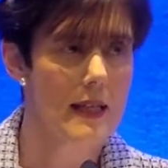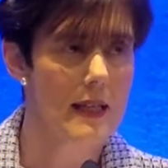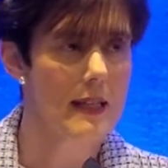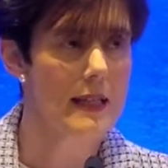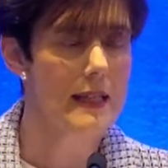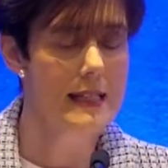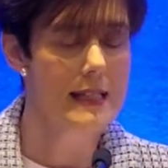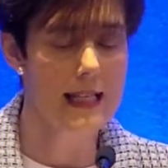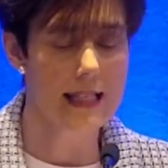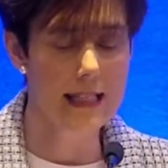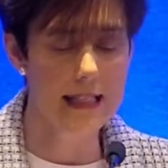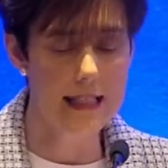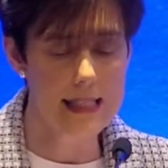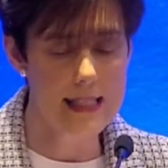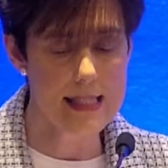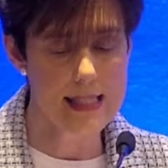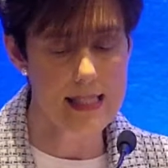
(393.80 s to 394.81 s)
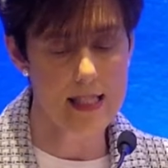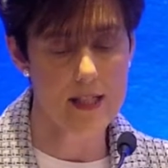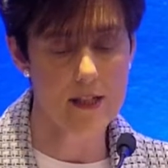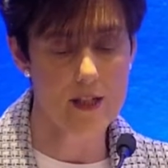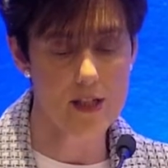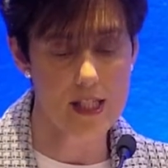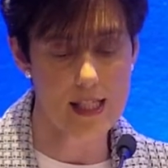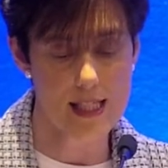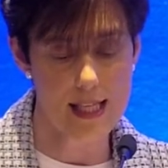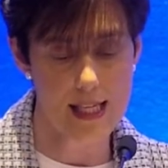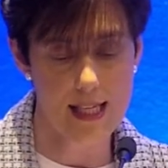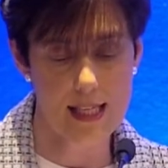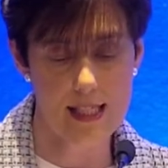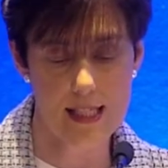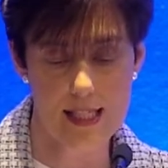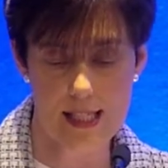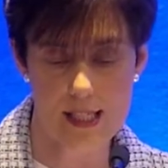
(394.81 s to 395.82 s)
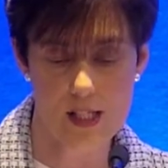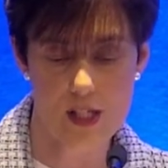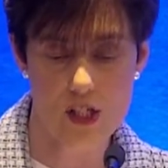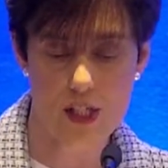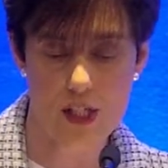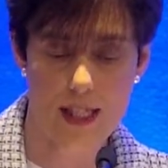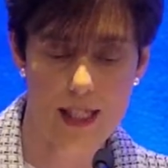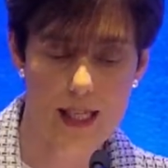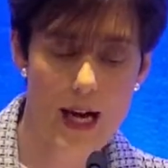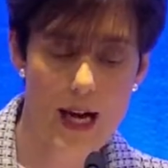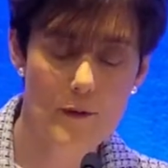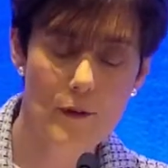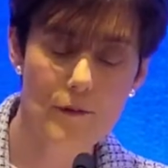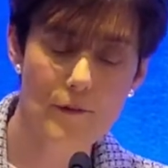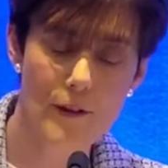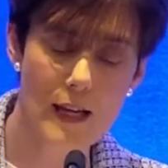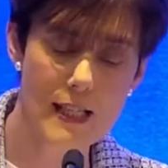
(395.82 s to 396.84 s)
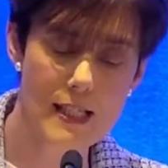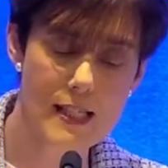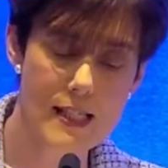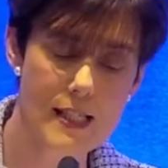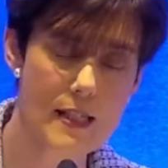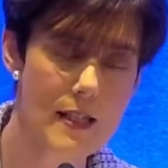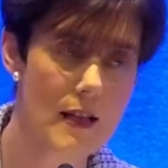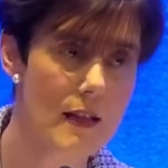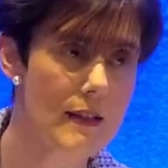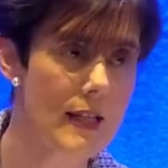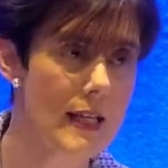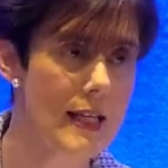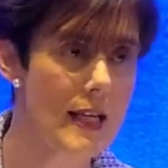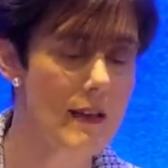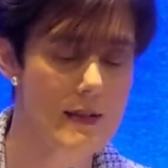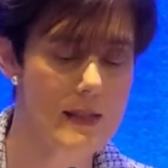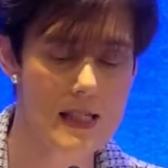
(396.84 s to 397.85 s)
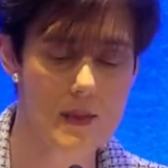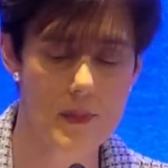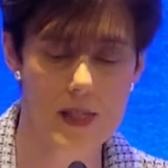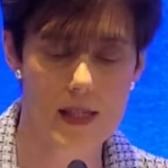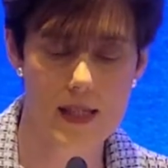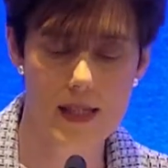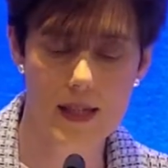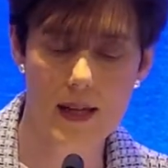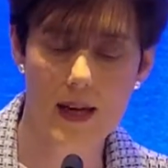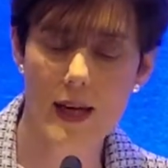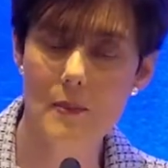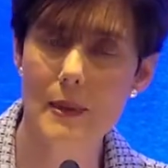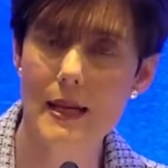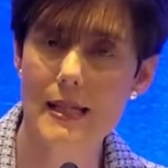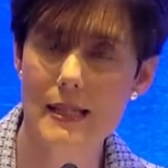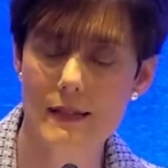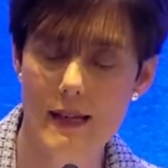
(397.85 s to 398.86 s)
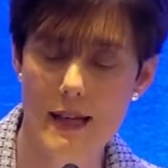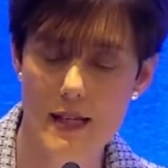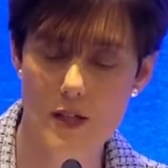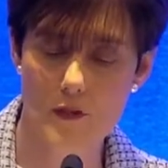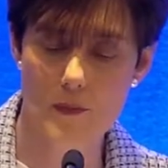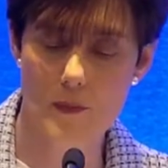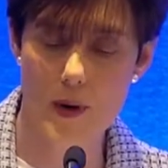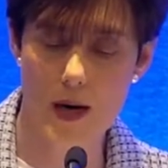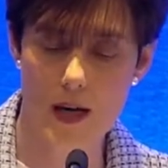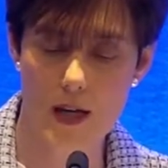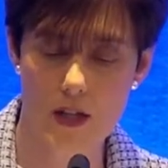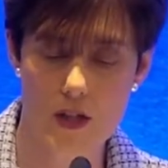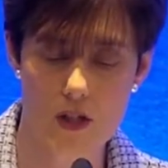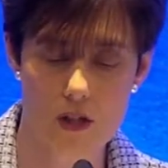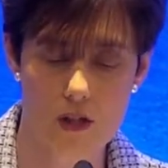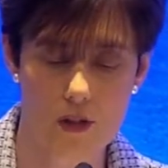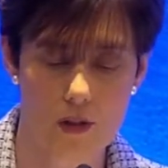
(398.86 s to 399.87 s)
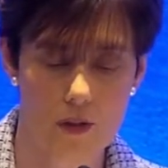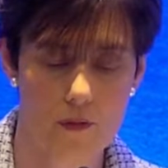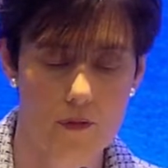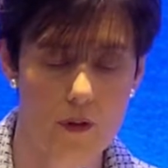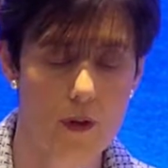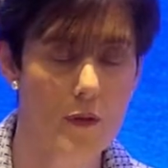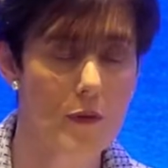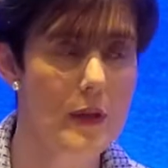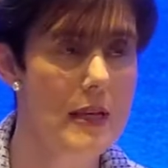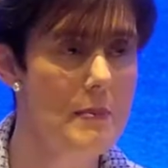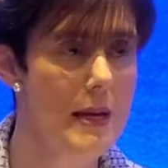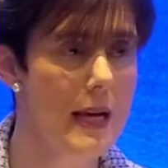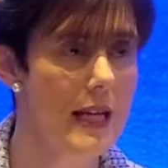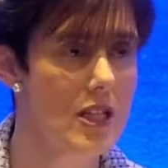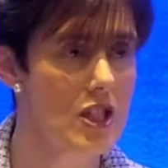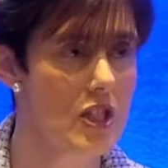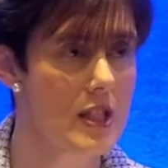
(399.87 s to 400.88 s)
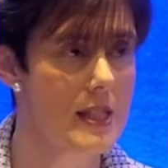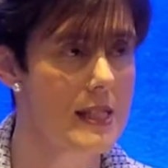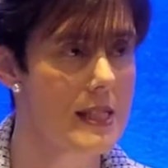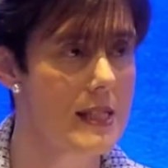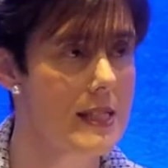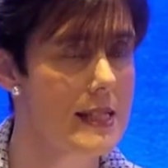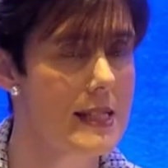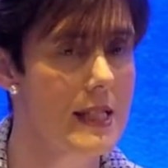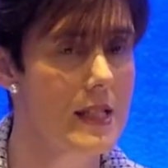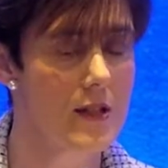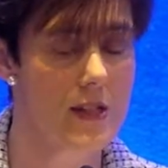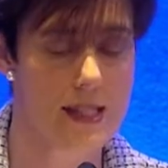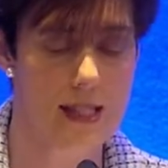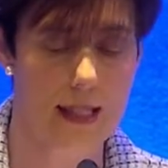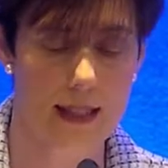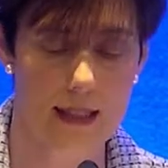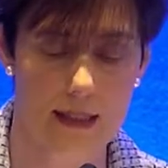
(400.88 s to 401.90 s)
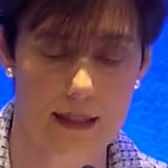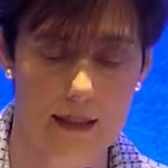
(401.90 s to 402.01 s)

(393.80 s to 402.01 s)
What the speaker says: Delegates here today and yesterday have reflected on the announcement I made at the end of March for a reimagined senior cycle.